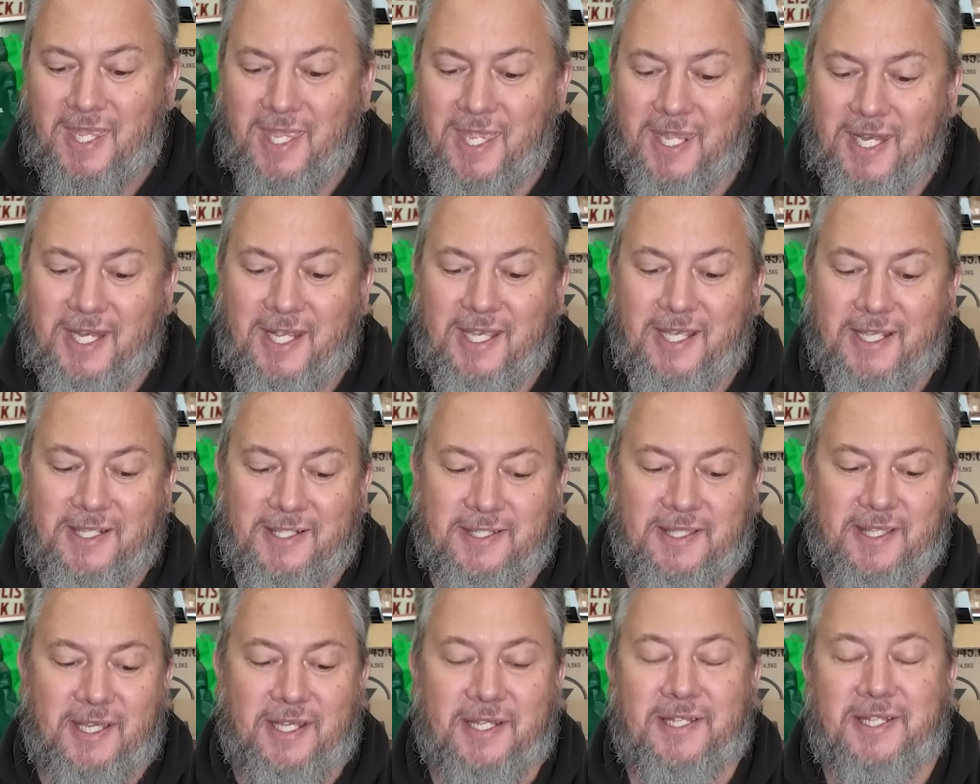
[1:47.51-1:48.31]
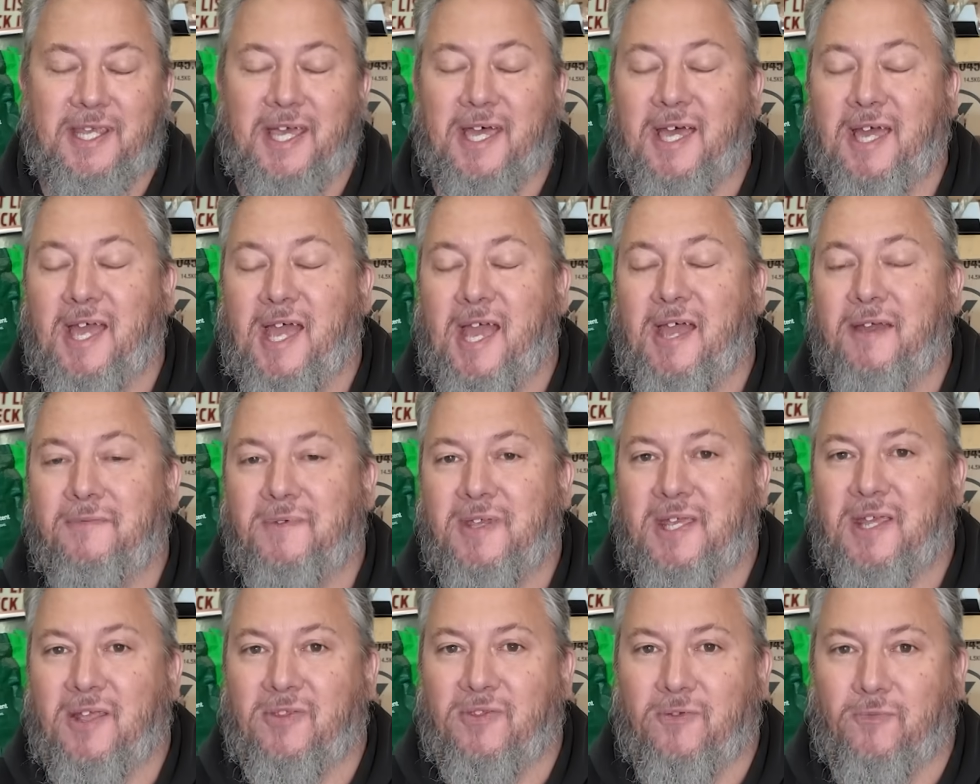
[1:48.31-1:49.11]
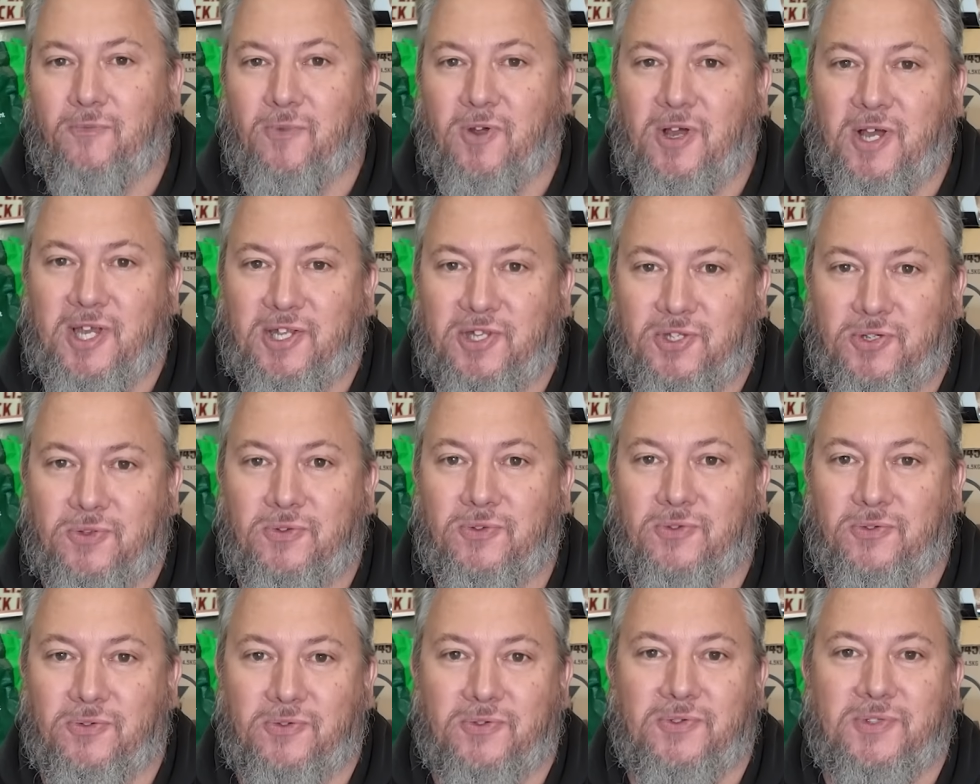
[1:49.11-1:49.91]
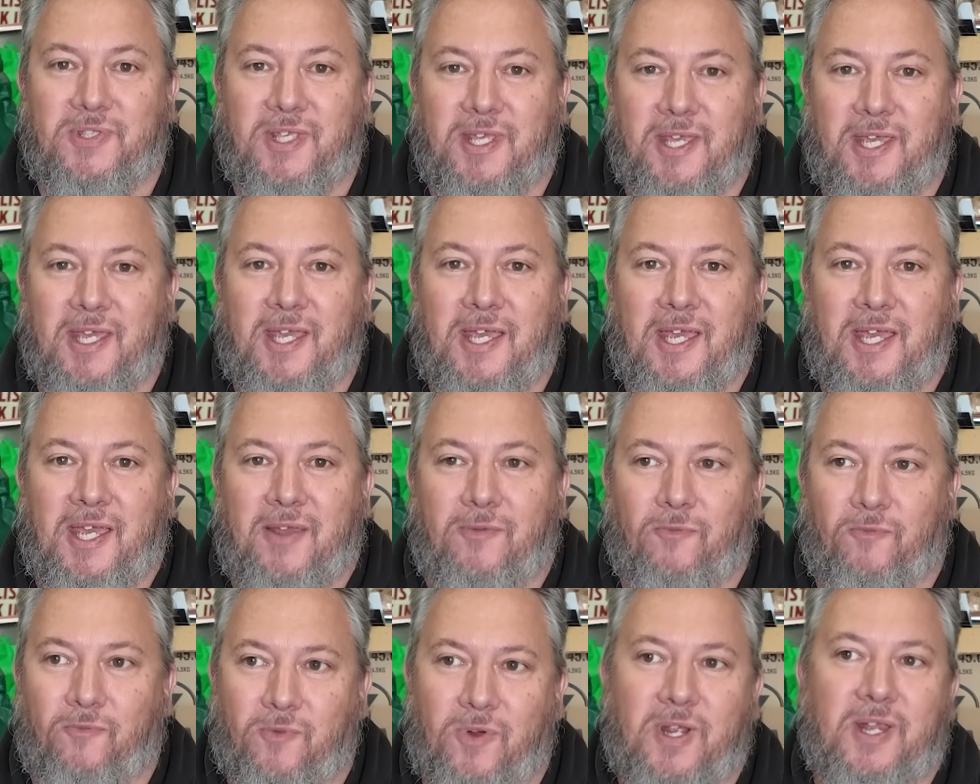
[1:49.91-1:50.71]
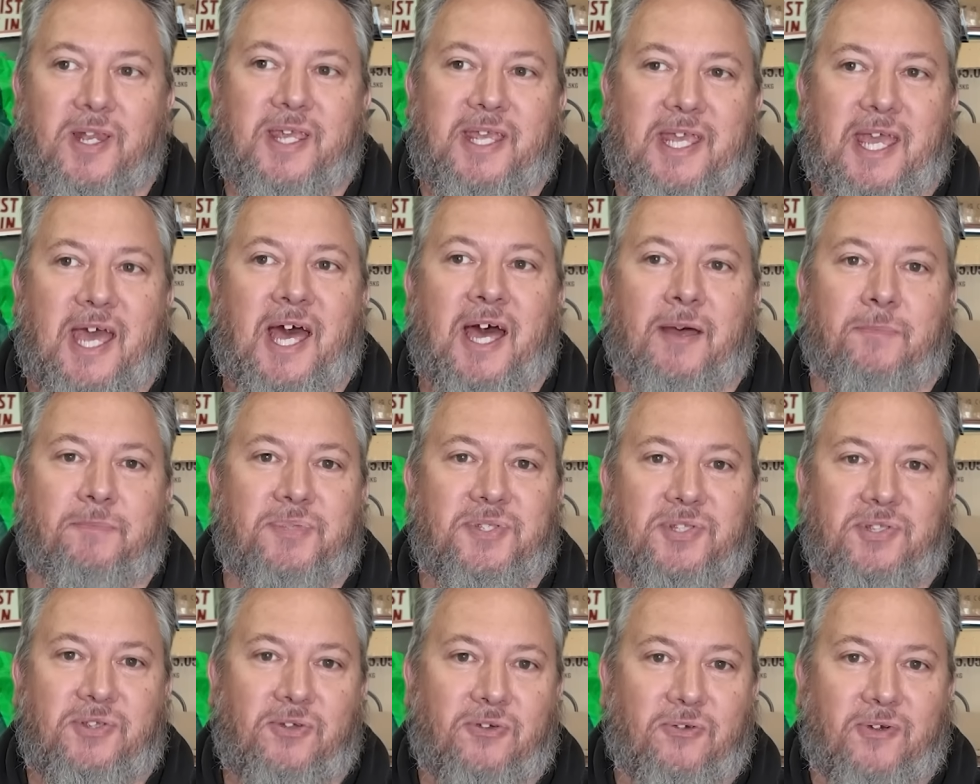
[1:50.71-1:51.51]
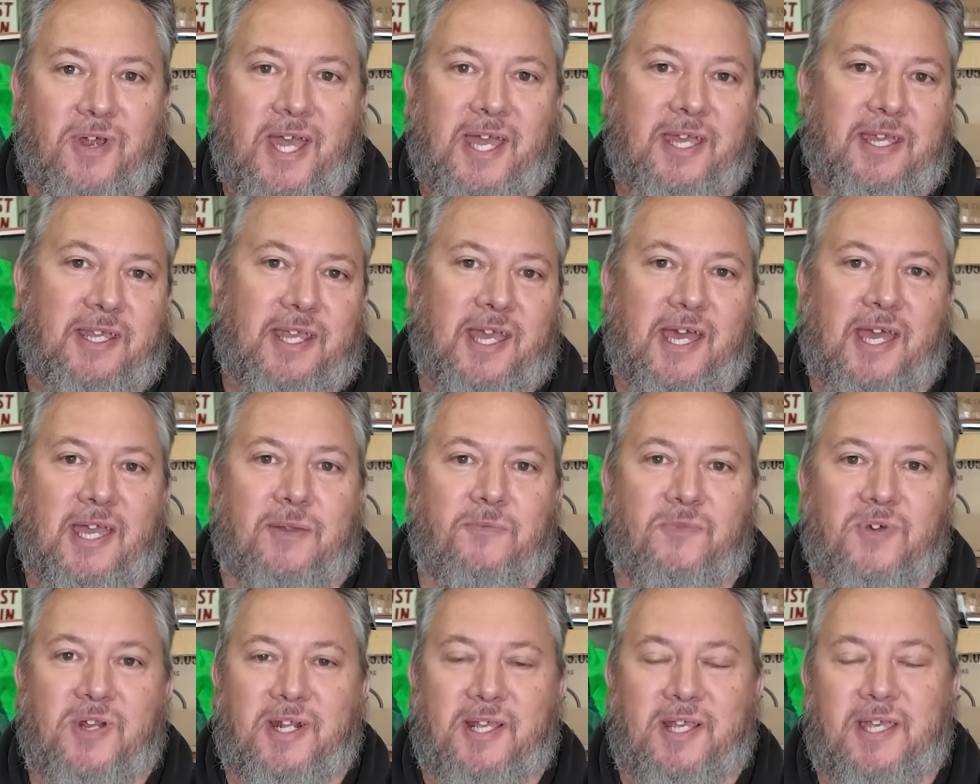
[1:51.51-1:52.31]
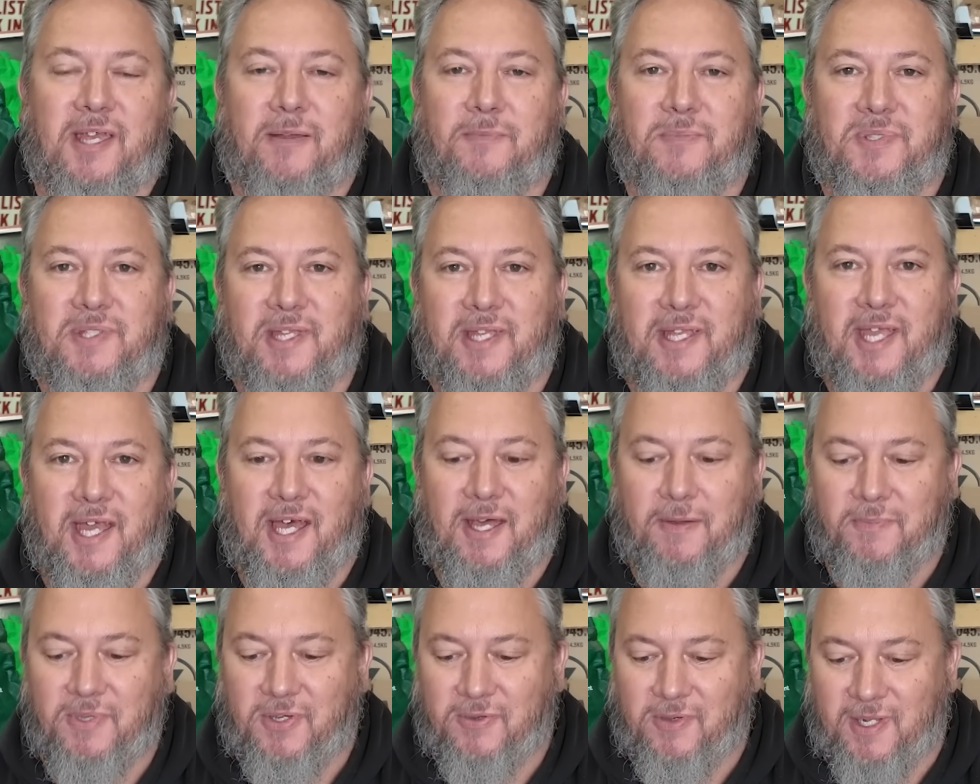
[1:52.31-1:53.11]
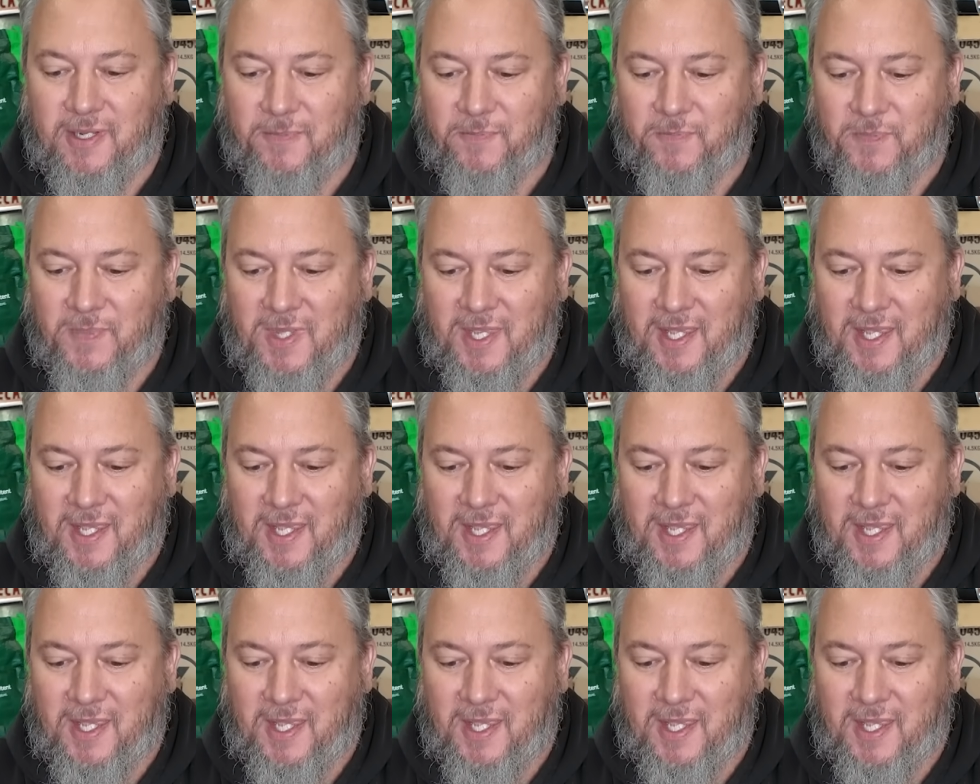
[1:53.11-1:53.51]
it is that having the right tools really ups your A game when it comes to car building.